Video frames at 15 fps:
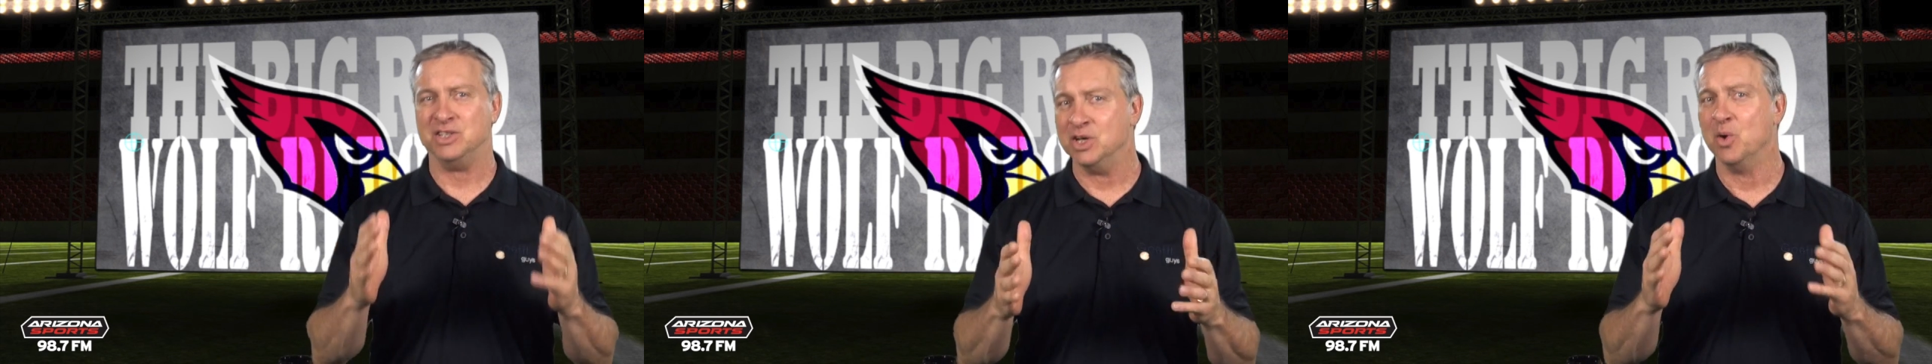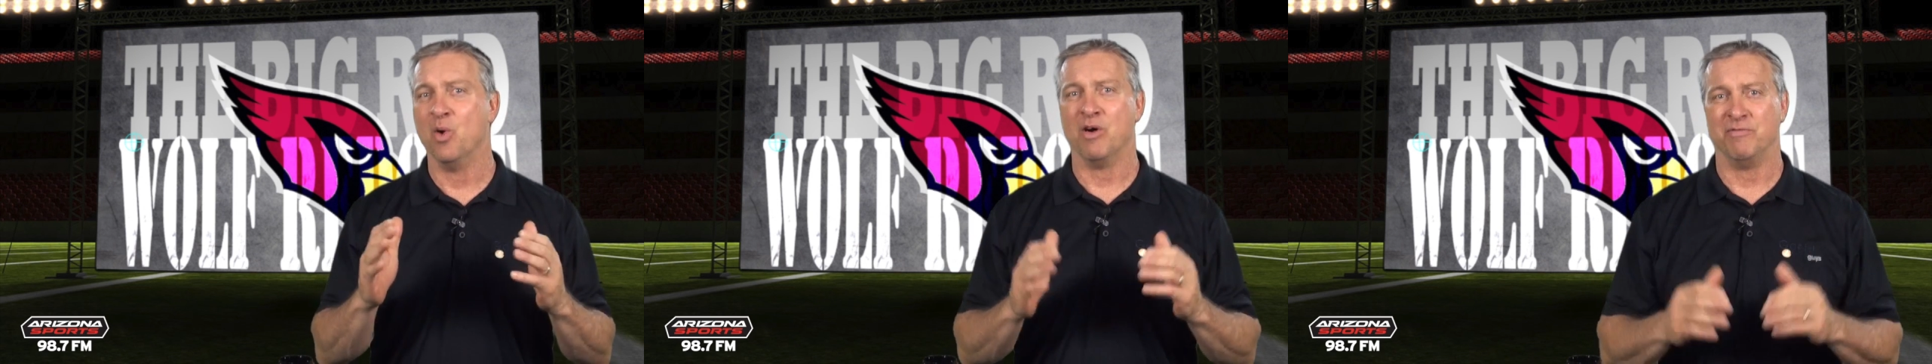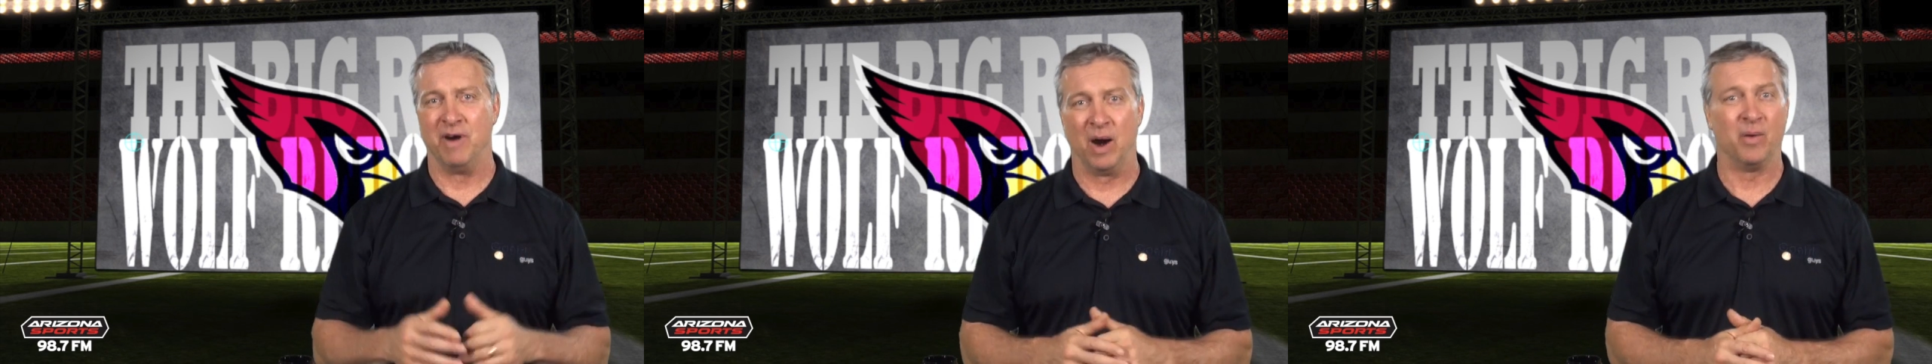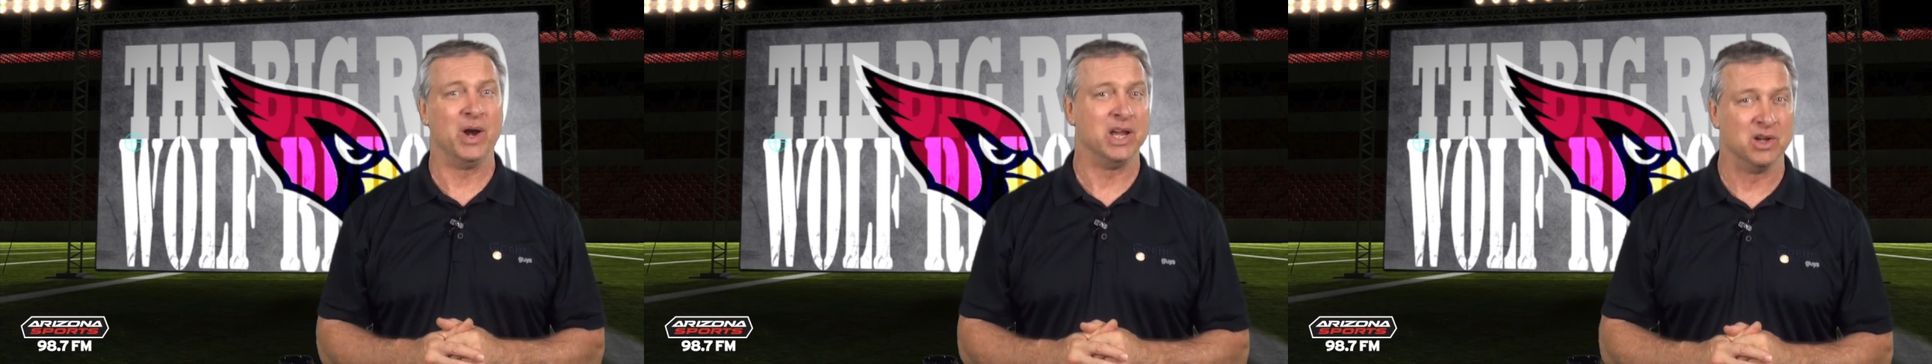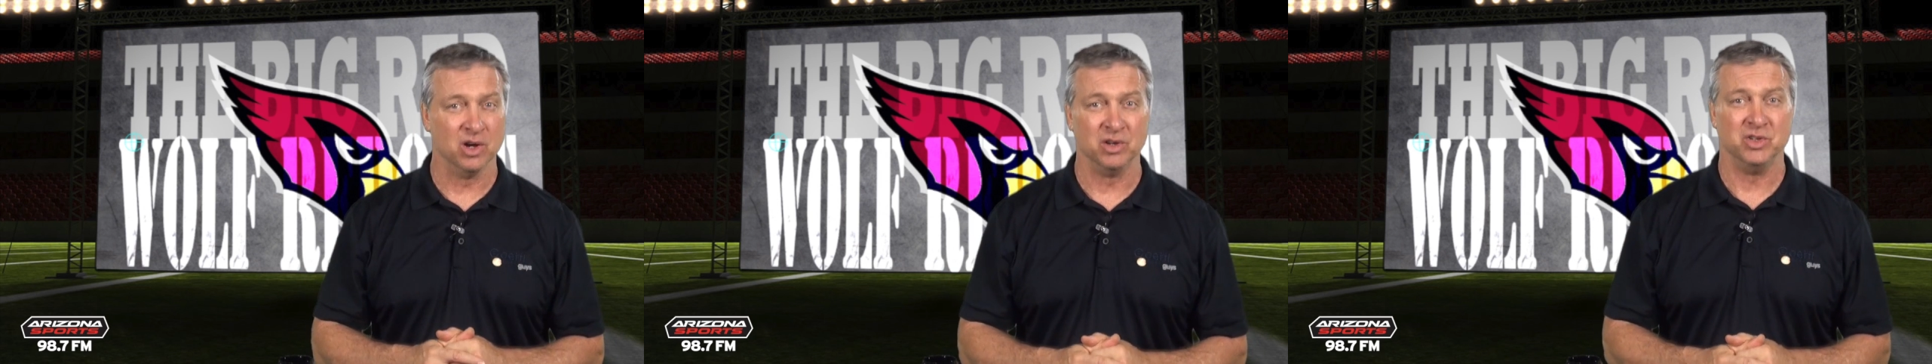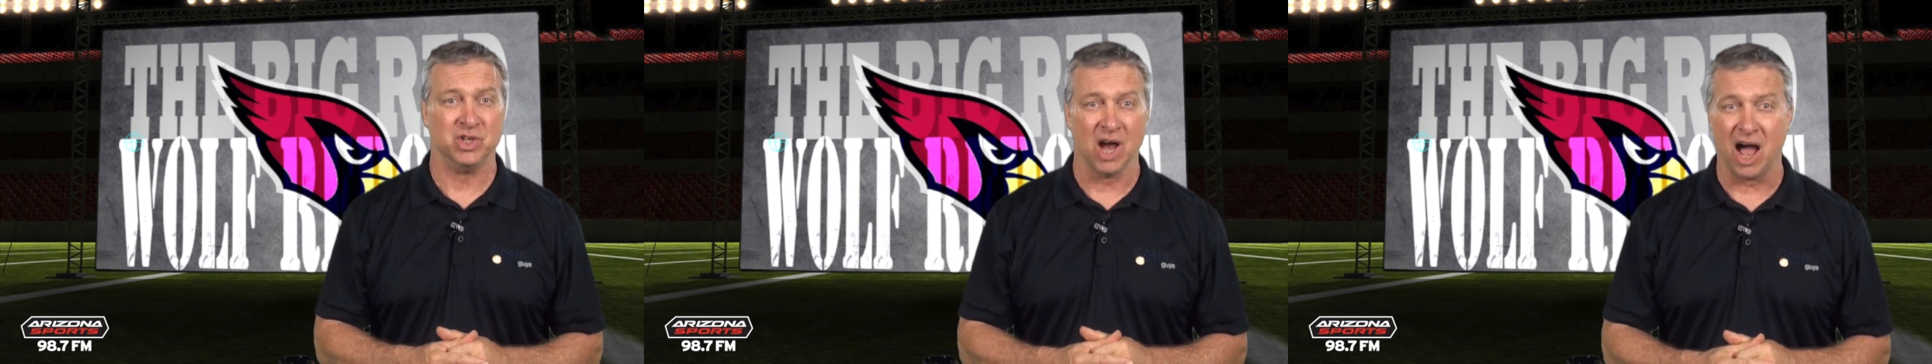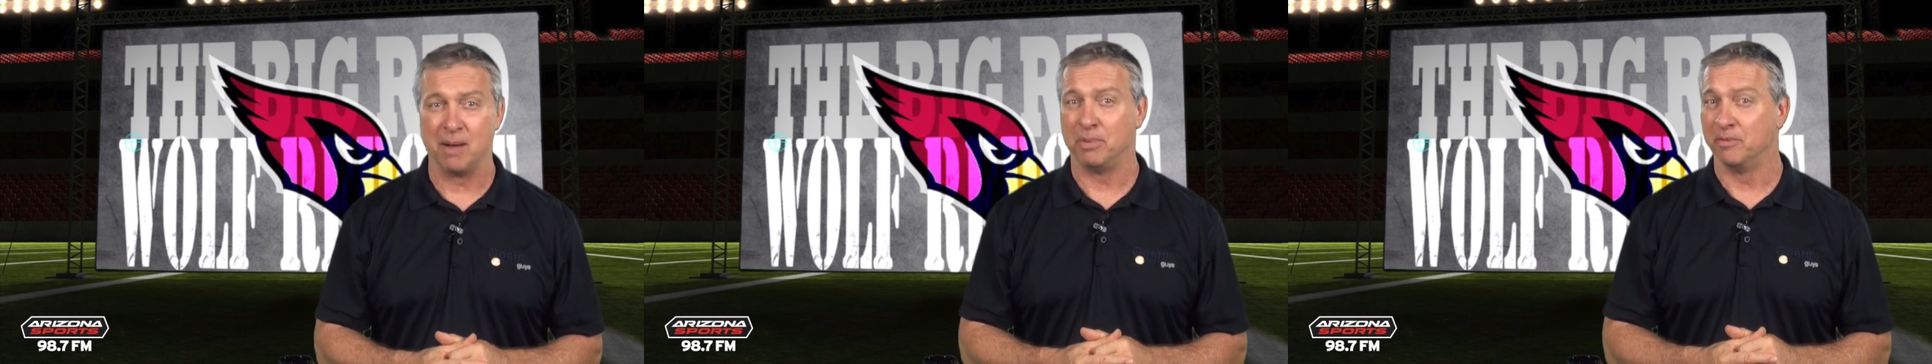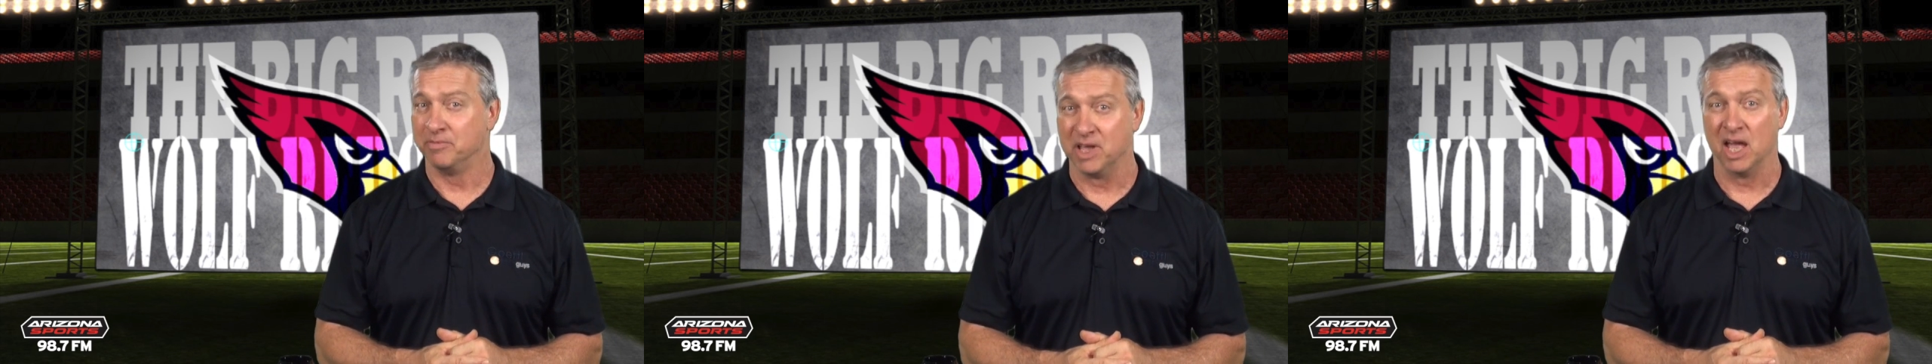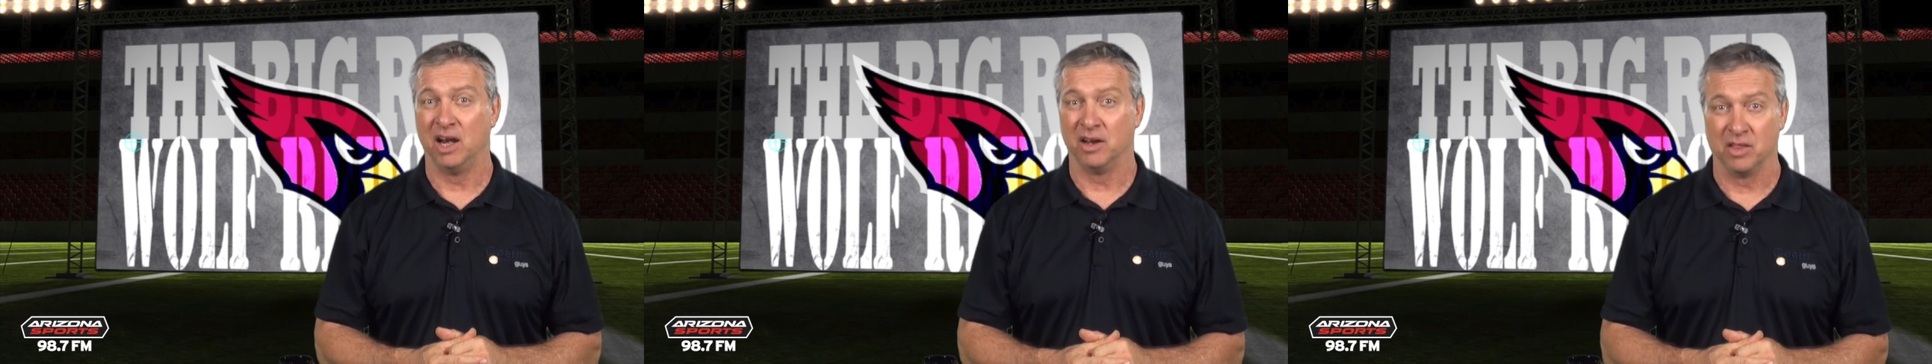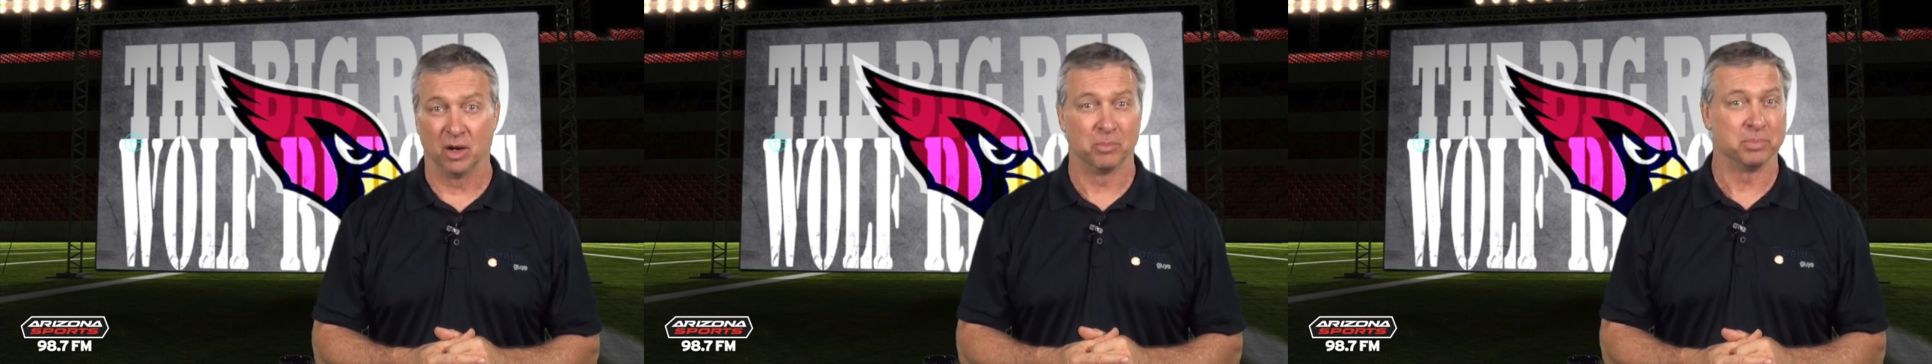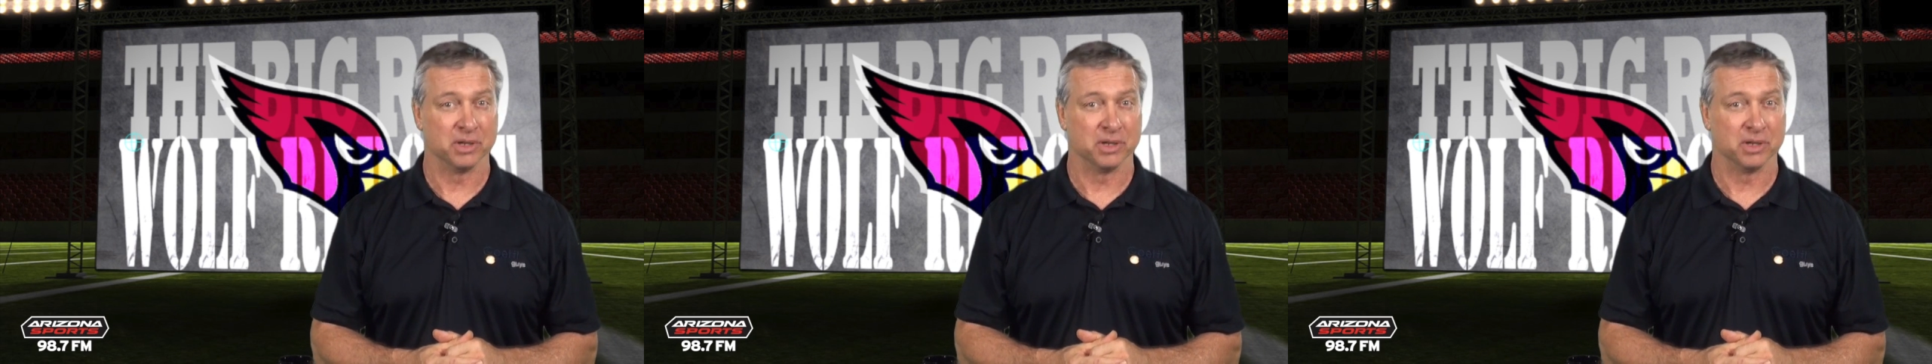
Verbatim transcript: do a very good job of getting their